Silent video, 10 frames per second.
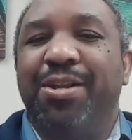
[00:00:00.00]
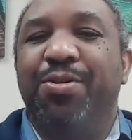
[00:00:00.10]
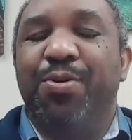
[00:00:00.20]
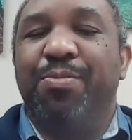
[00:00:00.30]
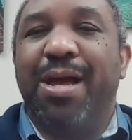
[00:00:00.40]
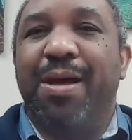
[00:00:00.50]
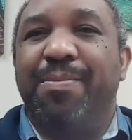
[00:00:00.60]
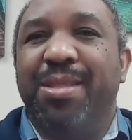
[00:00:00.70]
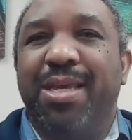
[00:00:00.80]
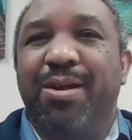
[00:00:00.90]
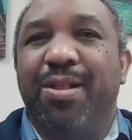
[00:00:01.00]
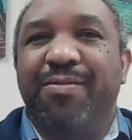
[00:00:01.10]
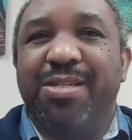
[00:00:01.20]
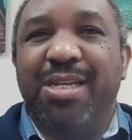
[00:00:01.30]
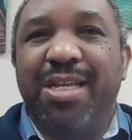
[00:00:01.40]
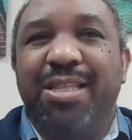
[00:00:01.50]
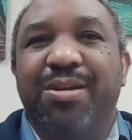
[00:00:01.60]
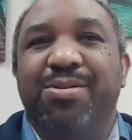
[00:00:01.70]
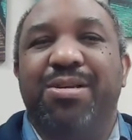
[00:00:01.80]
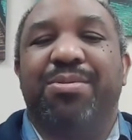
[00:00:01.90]
knew about, but then all of a sudden
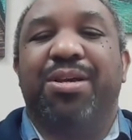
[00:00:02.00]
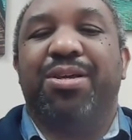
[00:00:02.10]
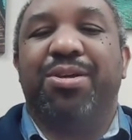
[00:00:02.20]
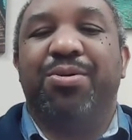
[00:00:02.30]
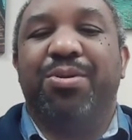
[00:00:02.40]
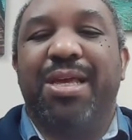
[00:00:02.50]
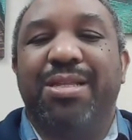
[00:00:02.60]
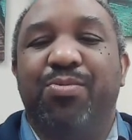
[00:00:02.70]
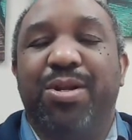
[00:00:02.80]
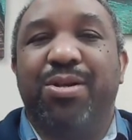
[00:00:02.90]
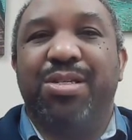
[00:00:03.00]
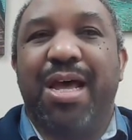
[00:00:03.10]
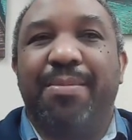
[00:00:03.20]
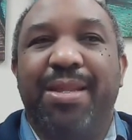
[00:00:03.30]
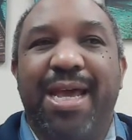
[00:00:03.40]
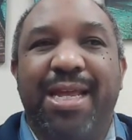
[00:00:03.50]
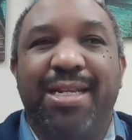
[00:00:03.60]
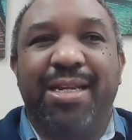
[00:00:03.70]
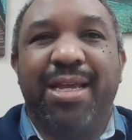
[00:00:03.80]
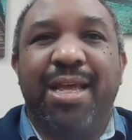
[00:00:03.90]
there was something acute that went on top of that.
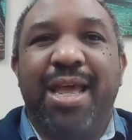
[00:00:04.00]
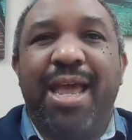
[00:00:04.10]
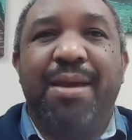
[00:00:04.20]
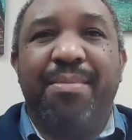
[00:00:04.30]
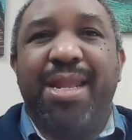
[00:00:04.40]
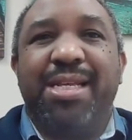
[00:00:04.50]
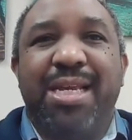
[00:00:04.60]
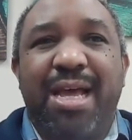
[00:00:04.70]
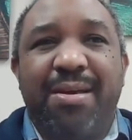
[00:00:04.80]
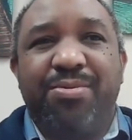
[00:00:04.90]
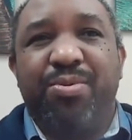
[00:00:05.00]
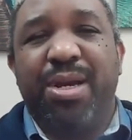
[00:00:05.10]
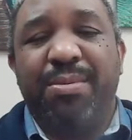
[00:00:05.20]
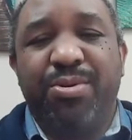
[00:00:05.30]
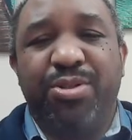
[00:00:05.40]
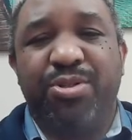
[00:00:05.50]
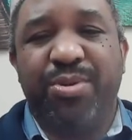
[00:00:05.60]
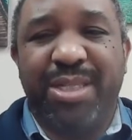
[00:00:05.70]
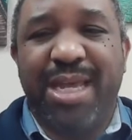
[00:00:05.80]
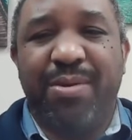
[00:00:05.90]
And many times we're able to
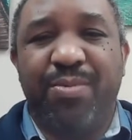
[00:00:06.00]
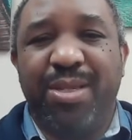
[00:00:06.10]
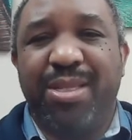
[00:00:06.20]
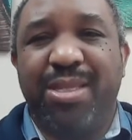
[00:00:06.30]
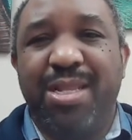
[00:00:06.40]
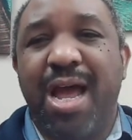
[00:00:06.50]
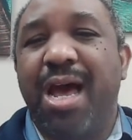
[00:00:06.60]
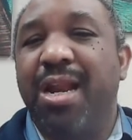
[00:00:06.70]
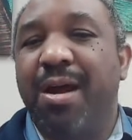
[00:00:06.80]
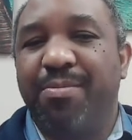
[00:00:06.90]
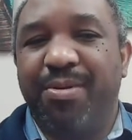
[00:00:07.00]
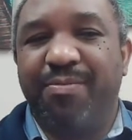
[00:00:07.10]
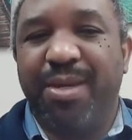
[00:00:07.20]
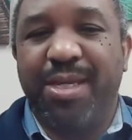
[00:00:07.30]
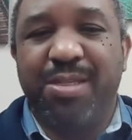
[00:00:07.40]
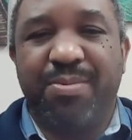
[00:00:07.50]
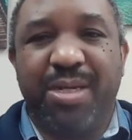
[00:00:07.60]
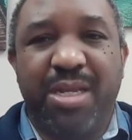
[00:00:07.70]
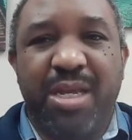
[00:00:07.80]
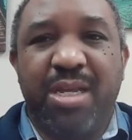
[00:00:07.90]
treat that with non-operative means,
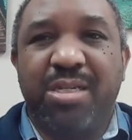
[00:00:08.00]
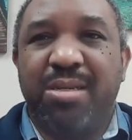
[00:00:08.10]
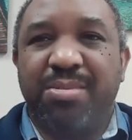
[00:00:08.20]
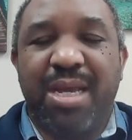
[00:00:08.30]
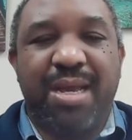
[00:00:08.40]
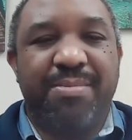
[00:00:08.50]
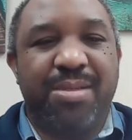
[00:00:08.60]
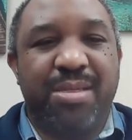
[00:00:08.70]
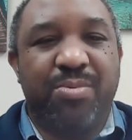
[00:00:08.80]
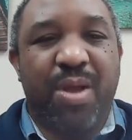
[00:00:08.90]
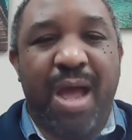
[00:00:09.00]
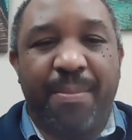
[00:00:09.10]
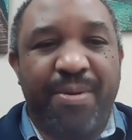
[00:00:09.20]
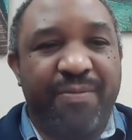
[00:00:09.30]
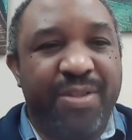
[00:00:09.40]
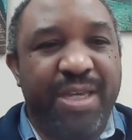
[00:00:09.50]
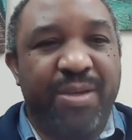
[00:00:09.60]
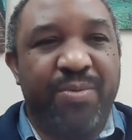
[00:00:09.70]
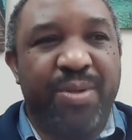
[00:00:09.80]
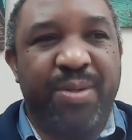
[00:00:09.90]
but sometimes
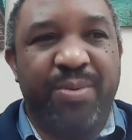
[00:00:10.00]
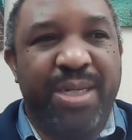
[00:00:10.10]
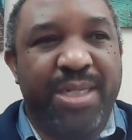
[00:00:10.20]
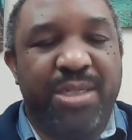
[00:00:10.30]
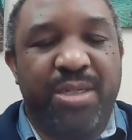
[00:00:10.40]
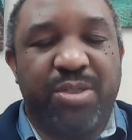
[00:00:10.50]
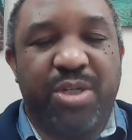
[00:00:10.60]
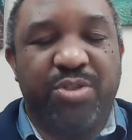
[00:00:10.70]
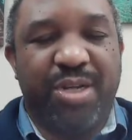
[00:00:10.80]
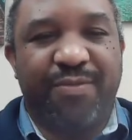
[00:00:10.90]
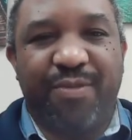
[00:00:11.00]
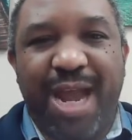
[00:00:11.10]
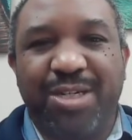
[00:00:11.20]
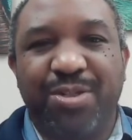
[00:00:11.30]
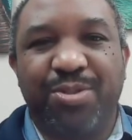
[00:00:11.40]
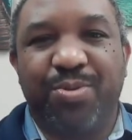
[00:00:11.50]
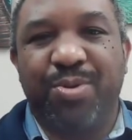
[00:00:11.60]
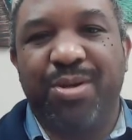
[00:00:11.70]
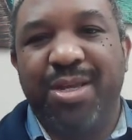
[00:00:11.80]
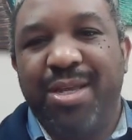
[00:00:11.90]
operatively we need to address fractures,
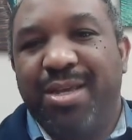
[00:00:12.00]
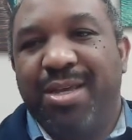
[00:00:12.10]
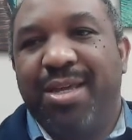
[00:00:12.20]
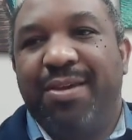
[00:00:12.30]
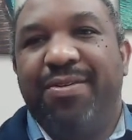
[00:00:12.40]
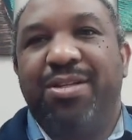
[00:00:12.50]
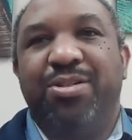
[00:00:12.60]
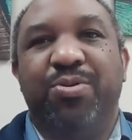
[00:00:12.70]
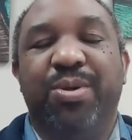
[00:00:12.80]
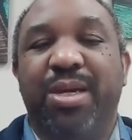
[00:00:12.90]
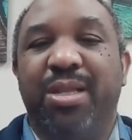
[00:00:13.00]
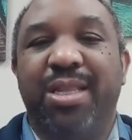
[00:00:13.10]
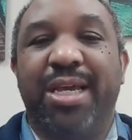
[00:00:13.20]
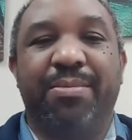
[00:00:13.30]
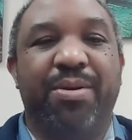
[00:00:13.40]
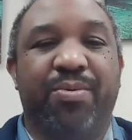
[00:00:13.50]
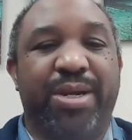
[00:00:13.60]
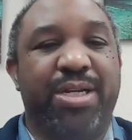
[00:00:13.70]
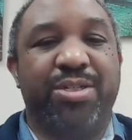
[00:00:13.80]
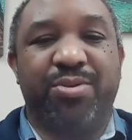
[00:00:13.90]
or even doing a ligament
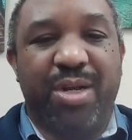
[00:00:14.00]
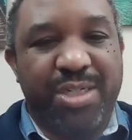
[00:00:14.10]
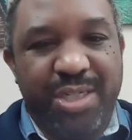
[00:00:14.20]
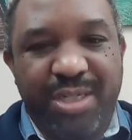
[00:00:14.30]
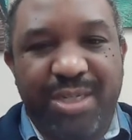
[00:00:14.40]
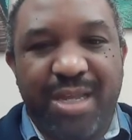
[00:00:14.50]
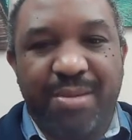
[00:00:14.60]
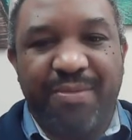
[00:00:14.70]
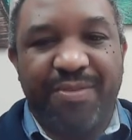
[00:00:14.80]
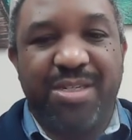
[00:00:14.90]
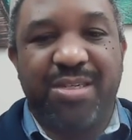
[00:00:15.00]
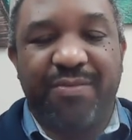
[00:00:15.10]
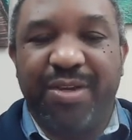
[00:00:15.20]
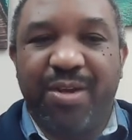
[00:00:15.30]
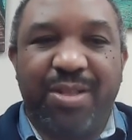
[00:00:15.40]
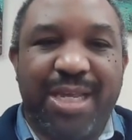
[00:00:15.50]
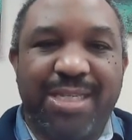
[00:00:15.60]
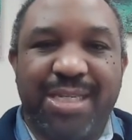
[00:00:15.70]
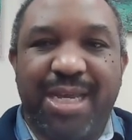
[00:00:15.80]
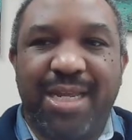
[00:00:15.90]
reconstruction if it's severe. And
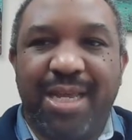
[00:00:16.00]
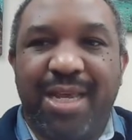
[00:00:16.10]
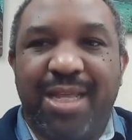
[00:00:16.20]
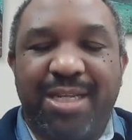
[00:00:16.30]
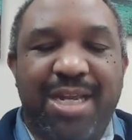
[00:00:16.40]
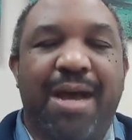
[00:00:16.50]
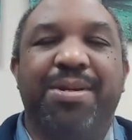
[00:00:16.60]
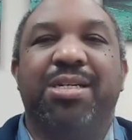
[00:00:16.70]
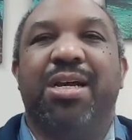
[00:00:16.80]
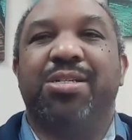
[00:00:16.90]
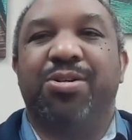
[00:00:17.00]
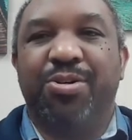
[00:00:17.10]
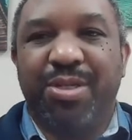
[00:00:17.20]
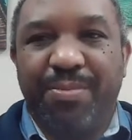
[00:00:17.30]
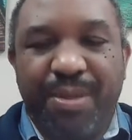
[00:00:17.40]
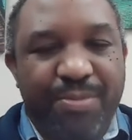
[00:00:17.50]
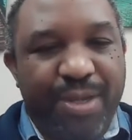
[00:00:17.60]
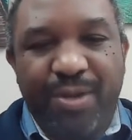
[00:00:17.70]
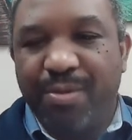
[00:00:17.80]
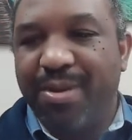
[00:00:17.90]
that's the Tommy John surgery that people
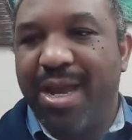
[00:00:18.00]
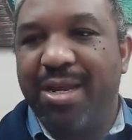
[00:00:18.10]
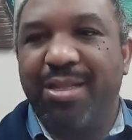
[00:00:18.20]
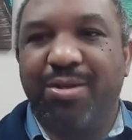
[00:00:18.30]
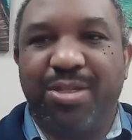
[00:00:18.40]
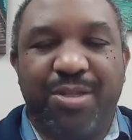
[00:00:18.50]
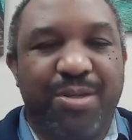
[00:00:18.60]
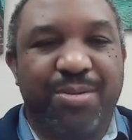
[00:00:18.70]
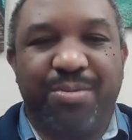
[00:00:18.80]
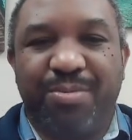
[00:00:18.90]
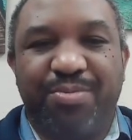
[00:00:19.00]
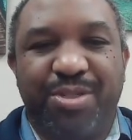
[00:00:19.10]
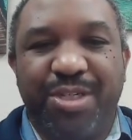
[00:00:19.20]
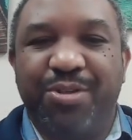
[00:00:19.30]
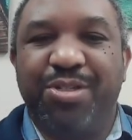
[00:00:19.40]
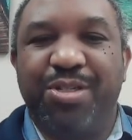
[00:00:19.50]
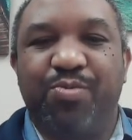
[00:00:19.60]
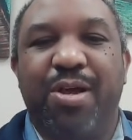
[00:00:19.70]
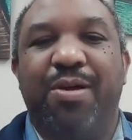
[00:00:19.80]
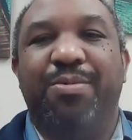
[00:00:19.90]
hear about, and there's other procedures as
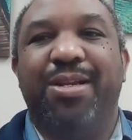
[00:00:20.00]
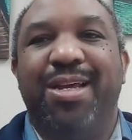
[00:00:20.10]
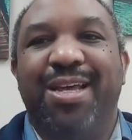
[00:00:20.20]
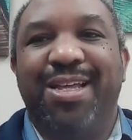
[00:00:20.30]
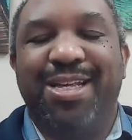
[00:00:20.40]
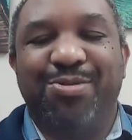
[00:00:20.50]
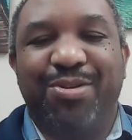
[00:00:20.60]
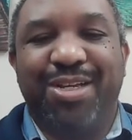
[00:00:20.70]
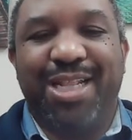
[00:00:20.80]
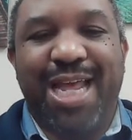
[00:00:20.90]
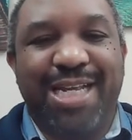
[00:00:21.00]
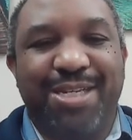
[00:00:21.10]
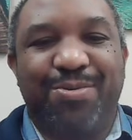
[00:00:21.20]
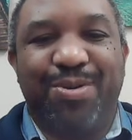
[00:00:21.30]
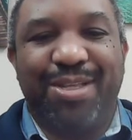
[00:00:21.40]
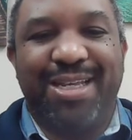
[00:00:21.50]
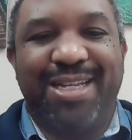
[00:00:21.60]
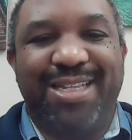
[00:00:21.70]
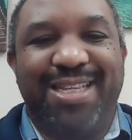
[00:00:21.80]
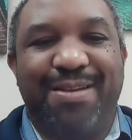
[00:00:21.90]
well, but that's sort of the classic one
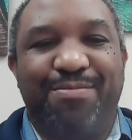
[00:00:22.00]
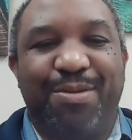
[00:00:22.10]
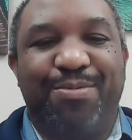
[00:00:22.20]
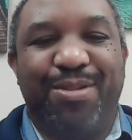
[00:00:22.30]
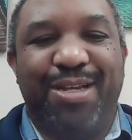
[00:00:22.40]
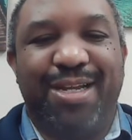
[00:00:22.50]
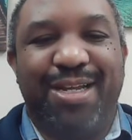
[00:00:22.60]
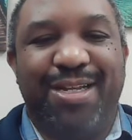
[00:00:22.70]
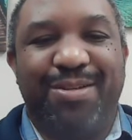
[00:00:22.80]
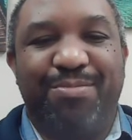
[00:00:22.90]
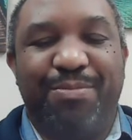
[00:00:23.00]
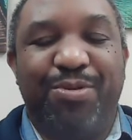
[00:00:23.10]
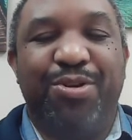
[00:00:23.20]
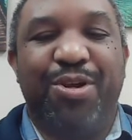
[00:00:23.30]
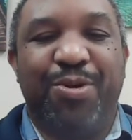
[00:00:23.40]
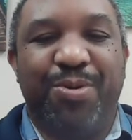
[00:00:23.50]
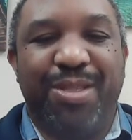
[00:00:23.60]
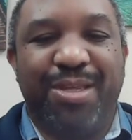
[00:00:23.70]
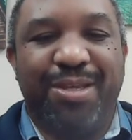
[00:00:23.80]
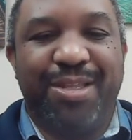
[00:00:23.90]
that people know in
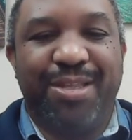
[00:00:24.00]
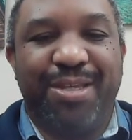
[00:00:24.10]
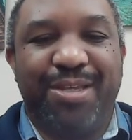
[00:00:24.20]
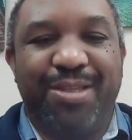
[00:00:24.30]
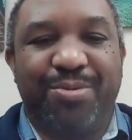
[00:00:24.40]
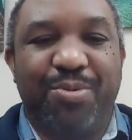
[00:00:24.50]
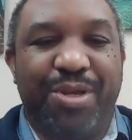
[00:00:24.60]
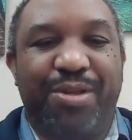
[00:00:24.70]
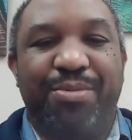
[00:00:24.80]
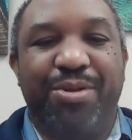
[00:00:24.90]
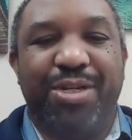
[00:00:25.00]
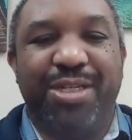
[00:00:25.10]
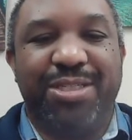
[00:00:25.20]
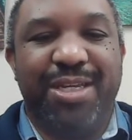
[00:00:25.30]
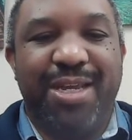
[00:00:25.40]
the throwing communities.